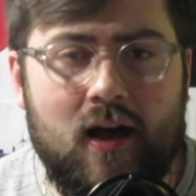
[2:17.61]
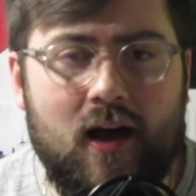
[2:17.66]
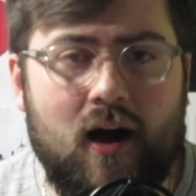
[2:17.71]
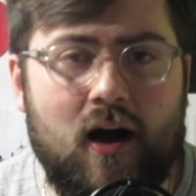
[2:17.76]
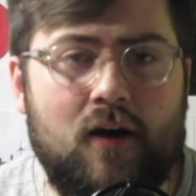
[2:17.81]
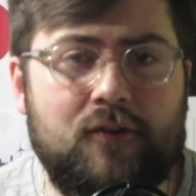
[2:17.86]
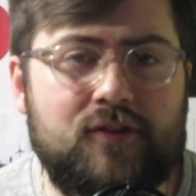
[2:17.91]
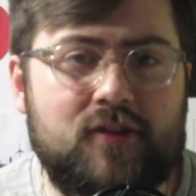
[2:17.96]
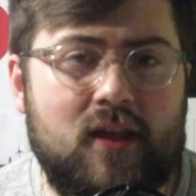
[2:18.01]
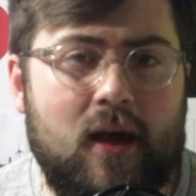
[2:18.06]

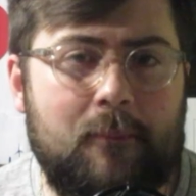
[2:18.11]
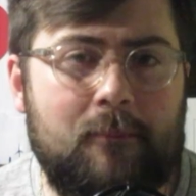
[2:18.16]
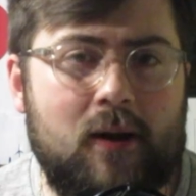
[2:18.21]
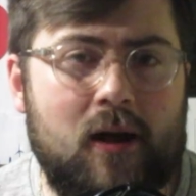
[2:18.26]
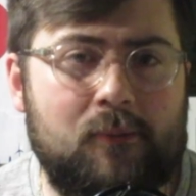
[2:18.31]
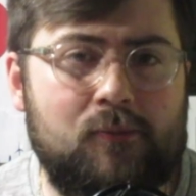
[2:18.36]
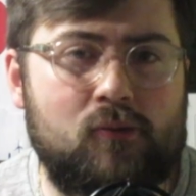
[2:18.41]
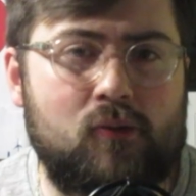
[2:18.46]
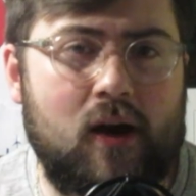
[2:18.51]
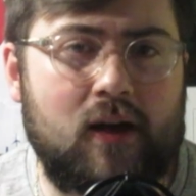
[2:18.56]
After that,
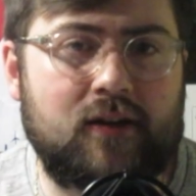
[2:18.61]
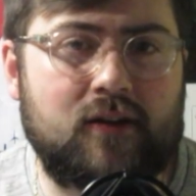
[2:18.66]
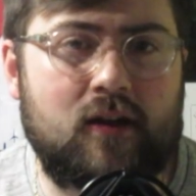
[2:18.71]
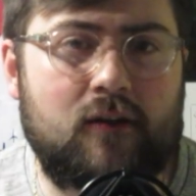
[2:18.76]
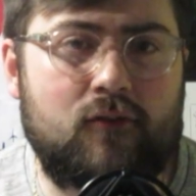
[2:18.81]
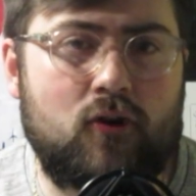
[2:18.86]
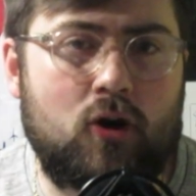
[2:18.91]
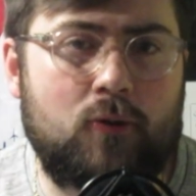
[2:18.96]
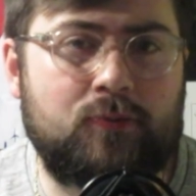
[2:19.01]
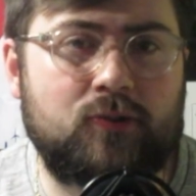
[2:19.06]
Blackpool had
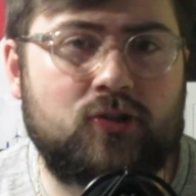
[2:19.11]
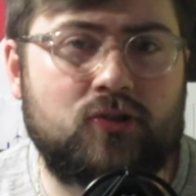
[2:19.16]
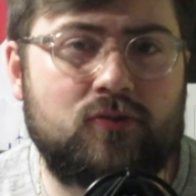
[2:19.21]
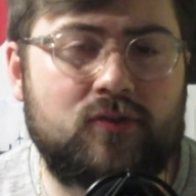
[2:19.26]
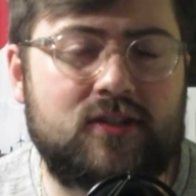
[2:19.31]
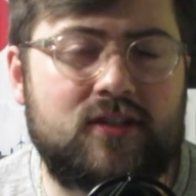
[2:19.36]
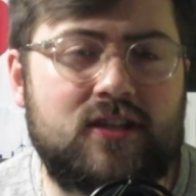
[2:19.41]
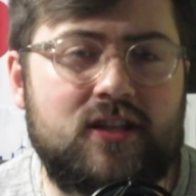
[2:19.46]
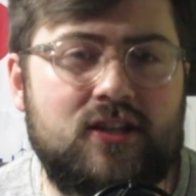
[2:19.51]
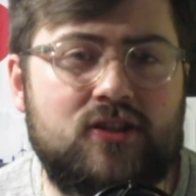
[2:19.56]
another
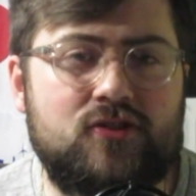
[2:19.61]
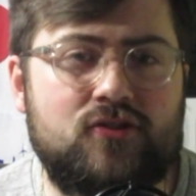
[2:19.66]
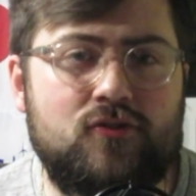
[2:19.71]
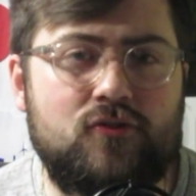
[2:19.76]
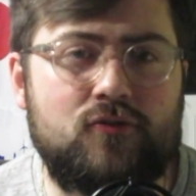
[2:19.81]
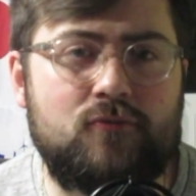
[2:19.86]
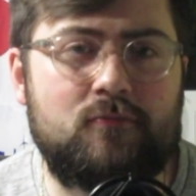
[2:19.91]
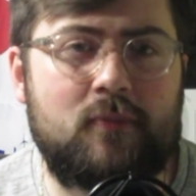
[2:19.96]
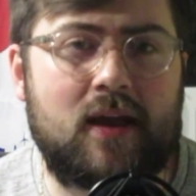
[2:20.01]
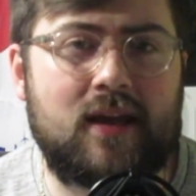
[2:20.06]
opportunity
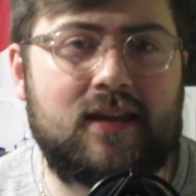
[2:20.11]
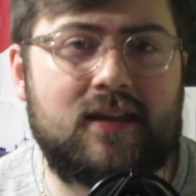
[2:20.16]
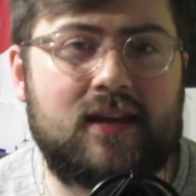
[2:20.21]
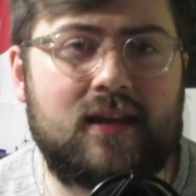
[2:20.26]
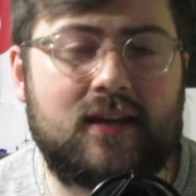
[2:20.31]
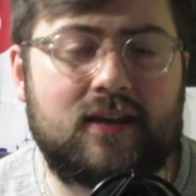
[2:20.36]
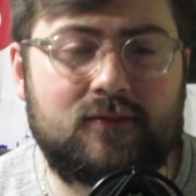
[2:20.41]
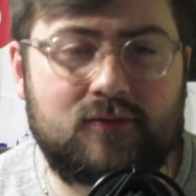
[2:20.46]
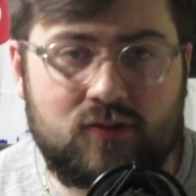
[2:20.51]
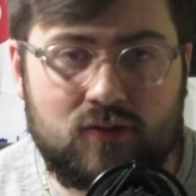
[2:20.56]
to make
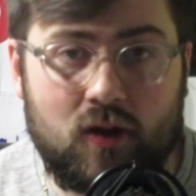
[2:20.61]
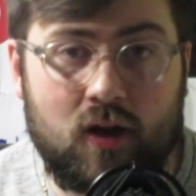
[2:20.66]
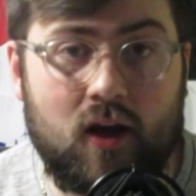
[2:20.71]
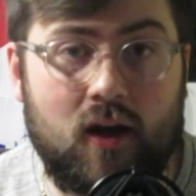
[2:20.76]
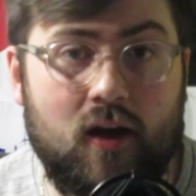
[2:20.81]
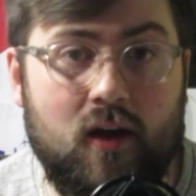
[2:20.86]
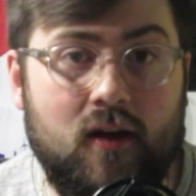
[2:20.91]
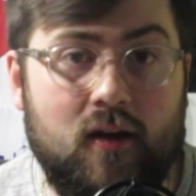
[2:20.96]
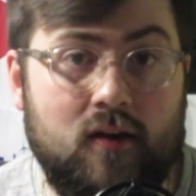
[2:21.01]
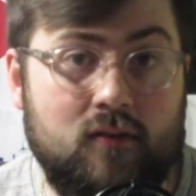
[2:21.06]
it,
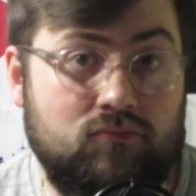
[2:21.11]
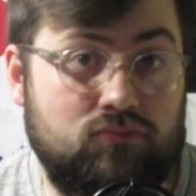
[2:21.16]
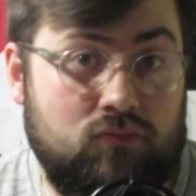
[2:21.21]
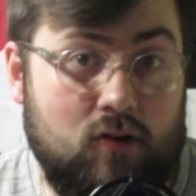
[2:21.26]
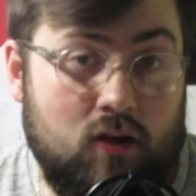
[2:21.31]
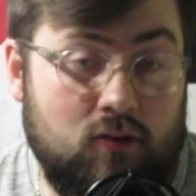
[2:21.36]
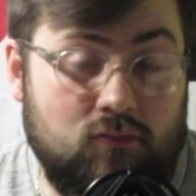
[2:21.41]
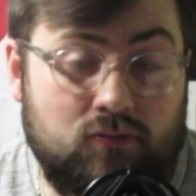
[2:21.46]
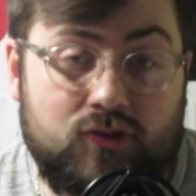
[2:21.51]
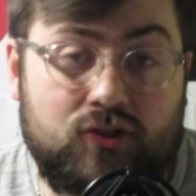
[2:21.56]

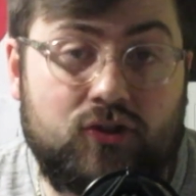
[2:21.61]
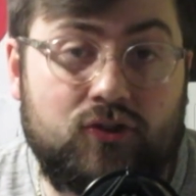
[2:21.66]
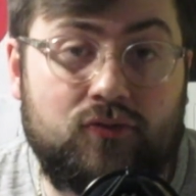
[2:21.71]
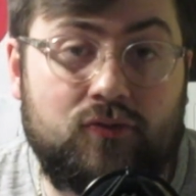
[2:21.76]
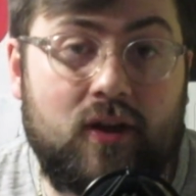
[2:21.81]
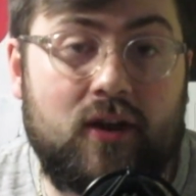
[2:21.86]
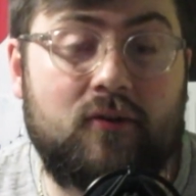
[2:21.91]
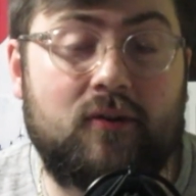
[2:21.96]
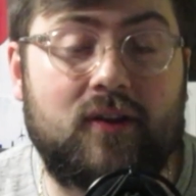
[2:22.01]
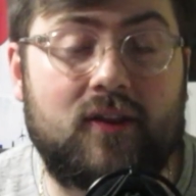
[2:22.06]

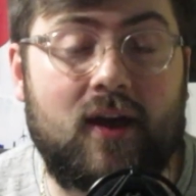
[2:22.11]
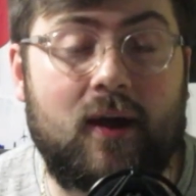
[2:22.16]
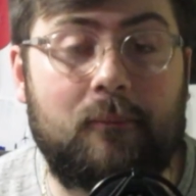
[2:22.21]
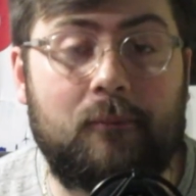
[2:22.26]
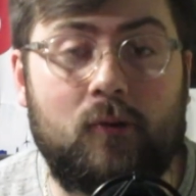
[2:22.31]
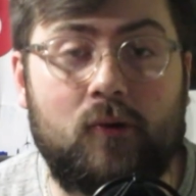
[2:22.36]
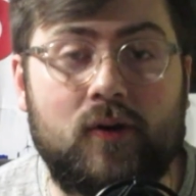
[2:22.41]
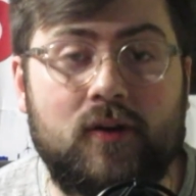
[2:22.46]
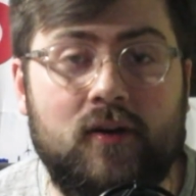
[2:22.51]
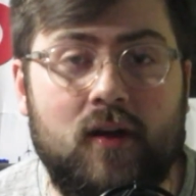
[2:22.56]
2-0 at that
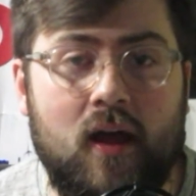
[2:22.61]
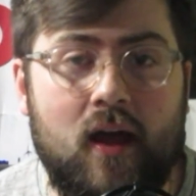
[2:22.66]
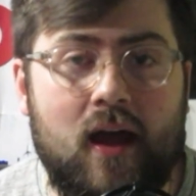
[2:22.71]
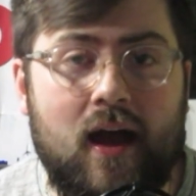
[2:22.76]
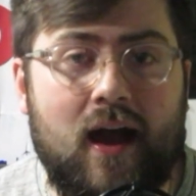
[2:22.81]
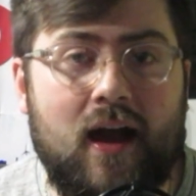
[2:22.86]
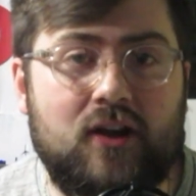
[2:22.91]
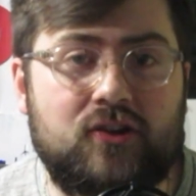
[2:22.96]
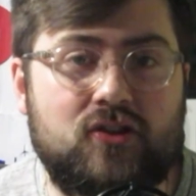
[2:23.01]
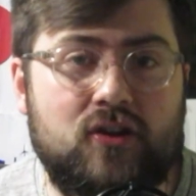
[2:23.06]
point.
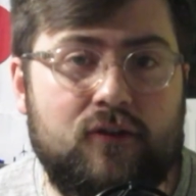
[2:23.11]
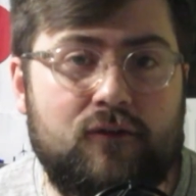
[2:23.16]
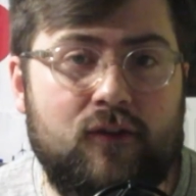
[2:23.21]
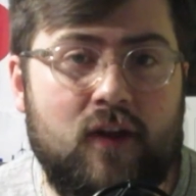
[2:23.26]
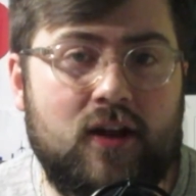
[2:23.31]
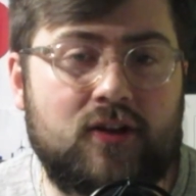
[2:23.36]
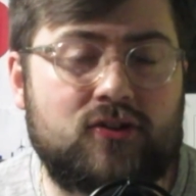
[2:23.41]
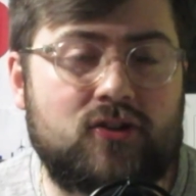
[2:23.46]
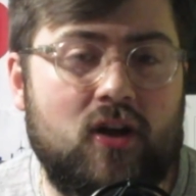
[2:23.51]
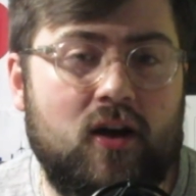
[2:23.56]
Ashley
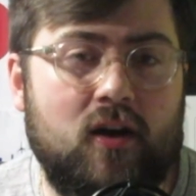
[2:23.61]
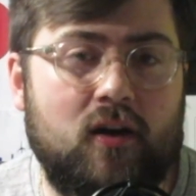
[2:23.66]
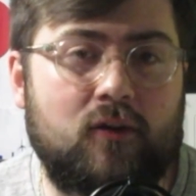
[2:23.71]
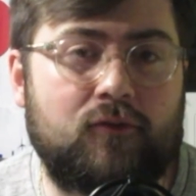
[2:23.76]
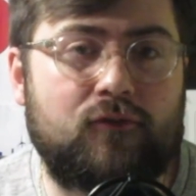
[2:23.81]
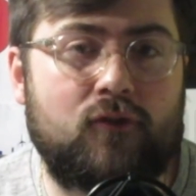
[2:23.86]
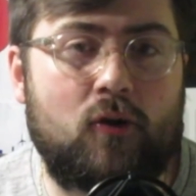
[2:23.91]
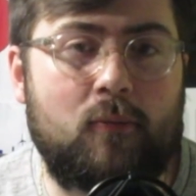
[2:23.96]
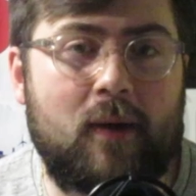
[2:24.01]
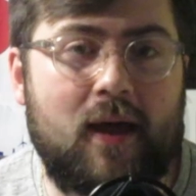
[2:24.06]
Fletcher
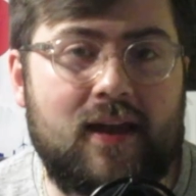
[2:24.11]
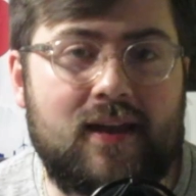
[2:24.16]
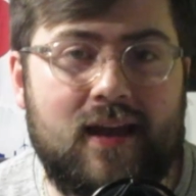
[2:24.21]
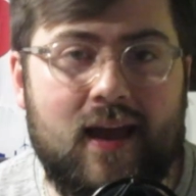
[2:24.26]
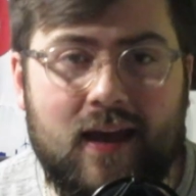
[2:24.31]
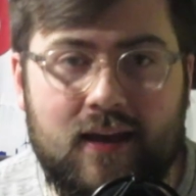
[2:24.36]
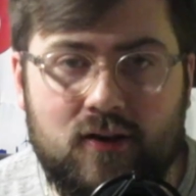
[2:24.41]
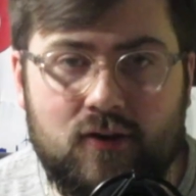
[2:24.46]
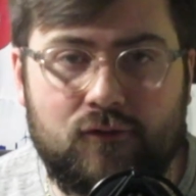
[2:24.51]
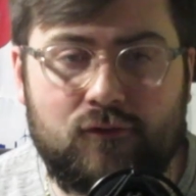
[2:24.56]
from a
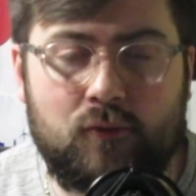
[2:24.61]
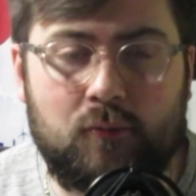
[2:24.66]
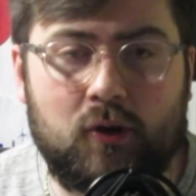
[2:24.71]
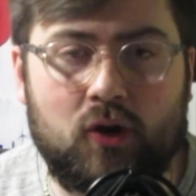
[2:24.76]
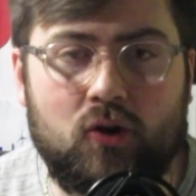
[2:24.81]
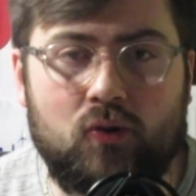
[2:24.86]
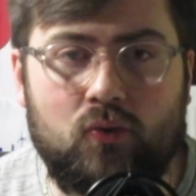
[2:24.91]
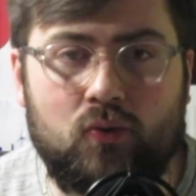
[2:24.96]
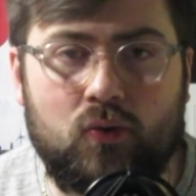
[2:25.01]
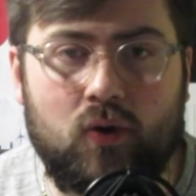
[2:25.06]
header from a
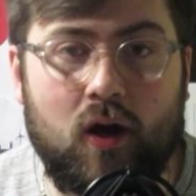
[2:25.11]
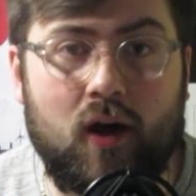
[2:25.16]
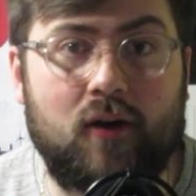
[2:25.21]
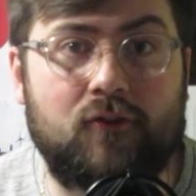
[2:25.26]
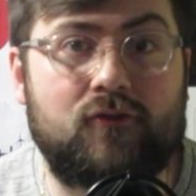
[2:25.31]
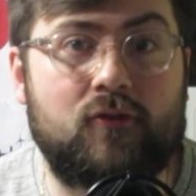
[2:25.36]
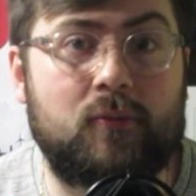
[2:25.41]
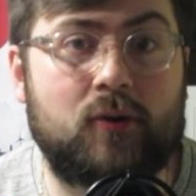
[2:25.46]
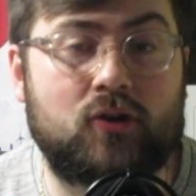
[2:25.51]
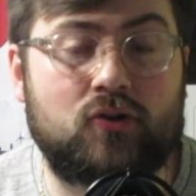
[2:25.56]

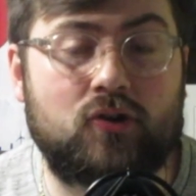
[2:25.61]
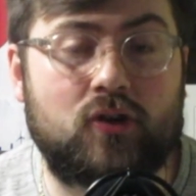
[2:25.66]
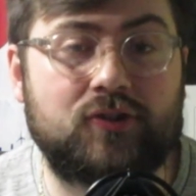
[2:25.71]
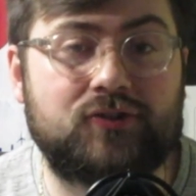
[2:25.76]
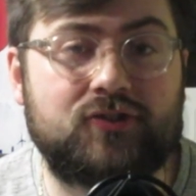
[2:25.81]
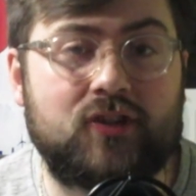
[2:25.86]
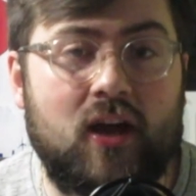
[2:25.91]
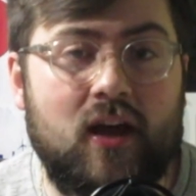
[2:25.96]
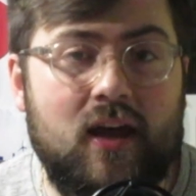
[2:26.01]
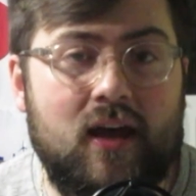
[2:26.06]

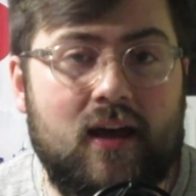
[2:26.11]
cross.